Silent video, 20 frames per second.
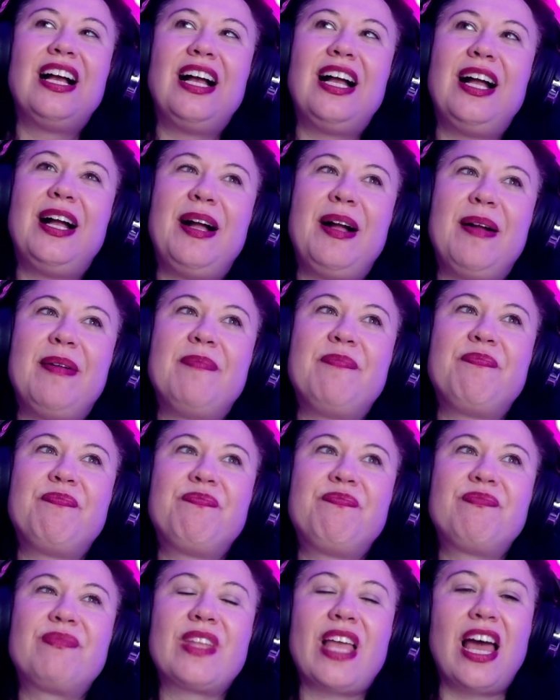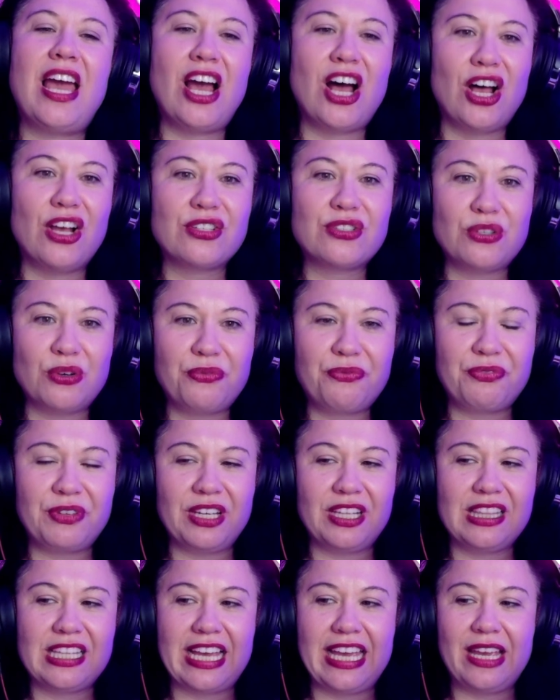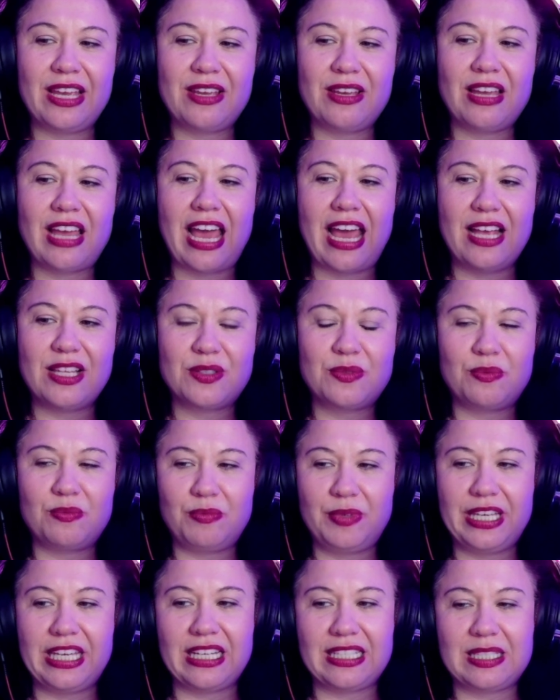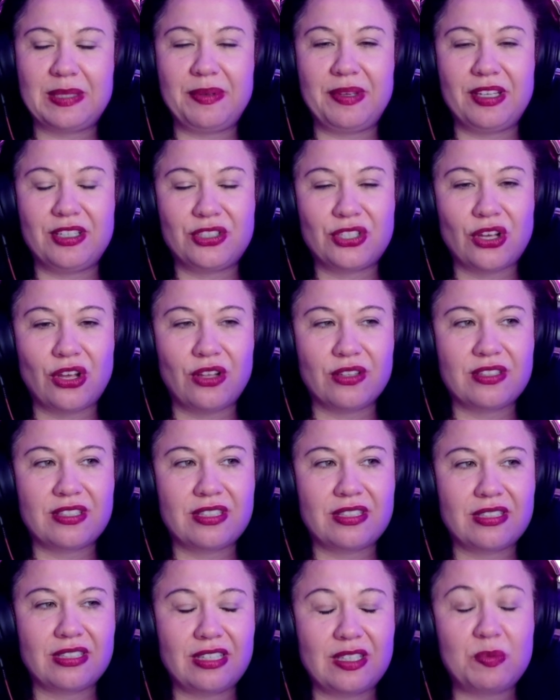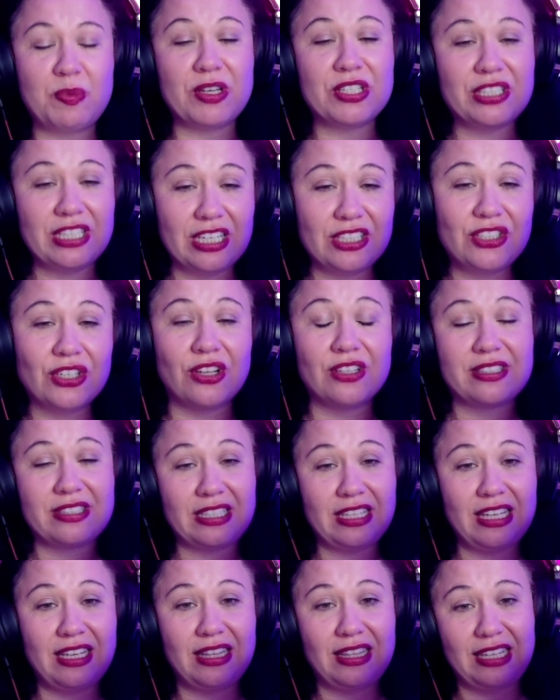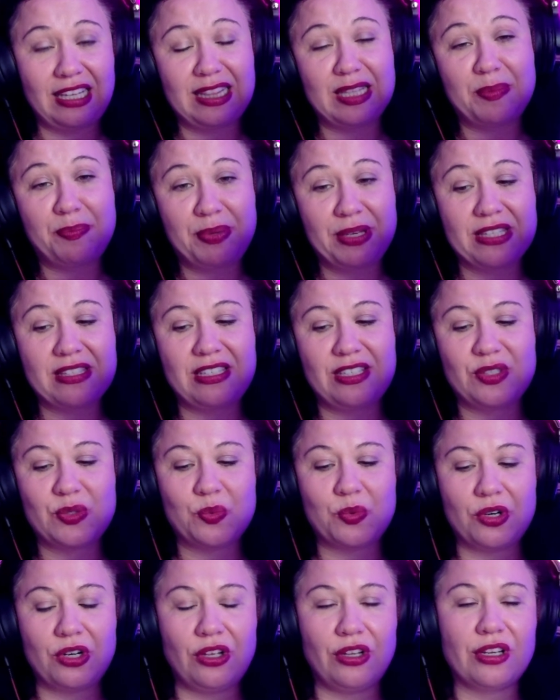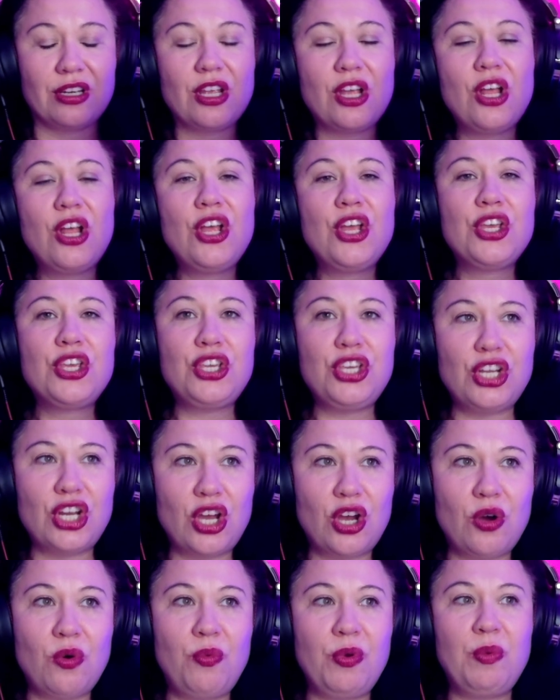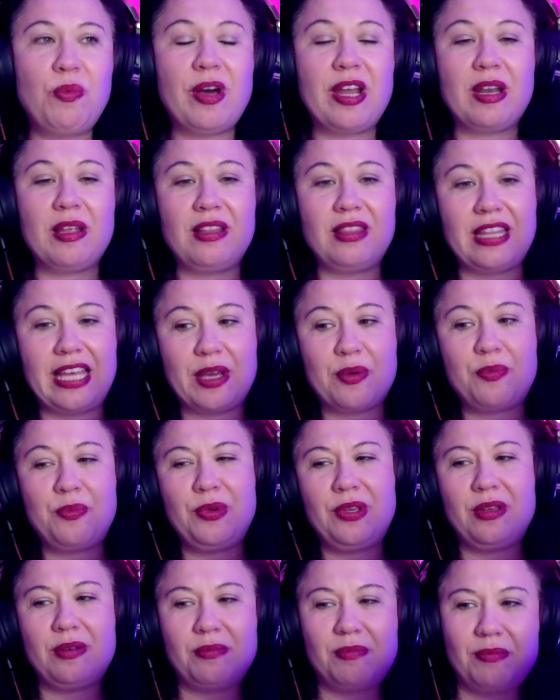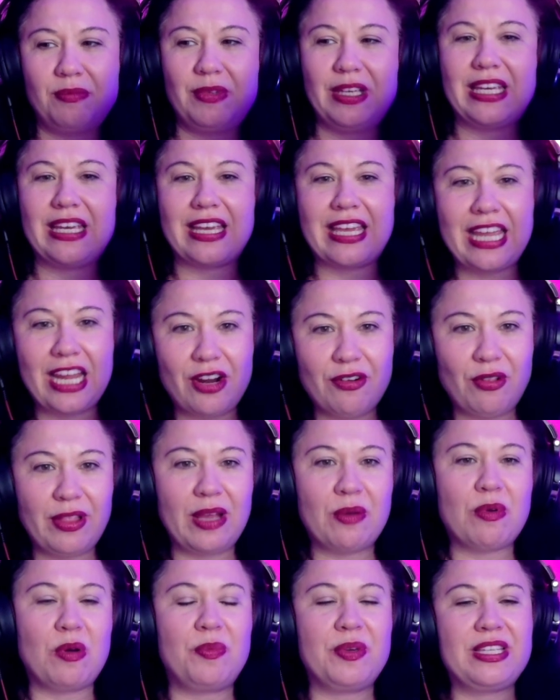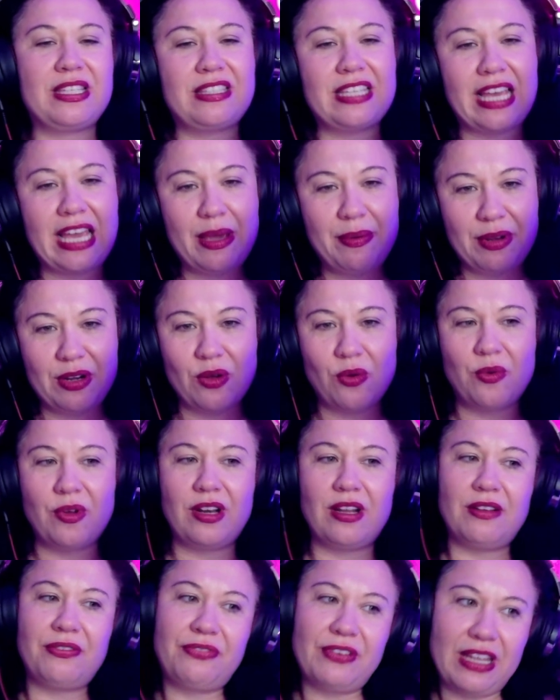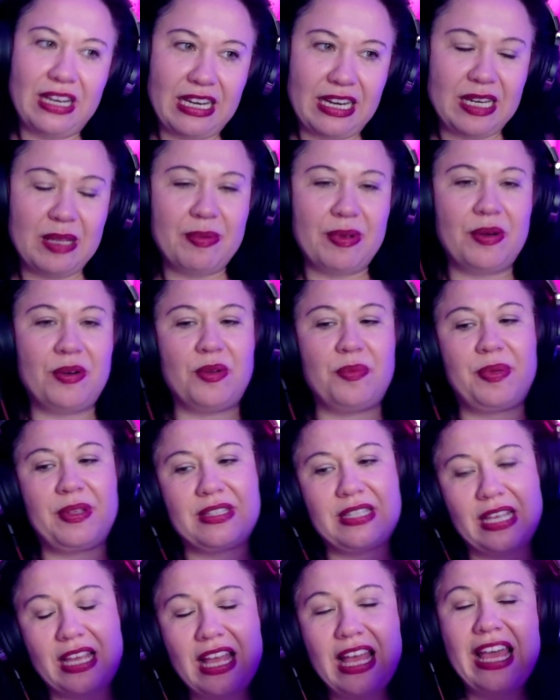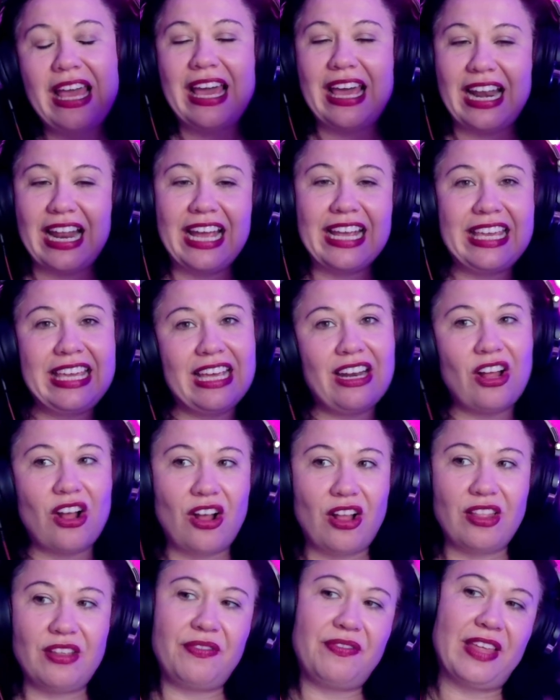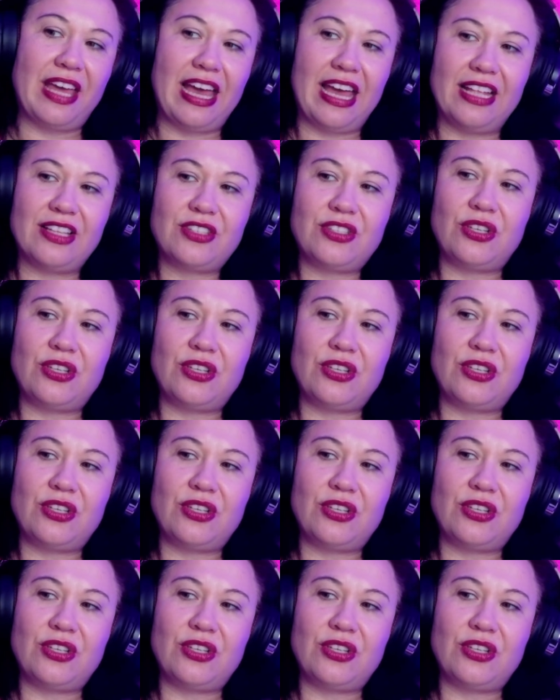I also feel like as we get to be adults, especially adults in the business world, we want to, like, we get careful, like what we say. We don't want to offend anybody. We don't present, and I get all of that.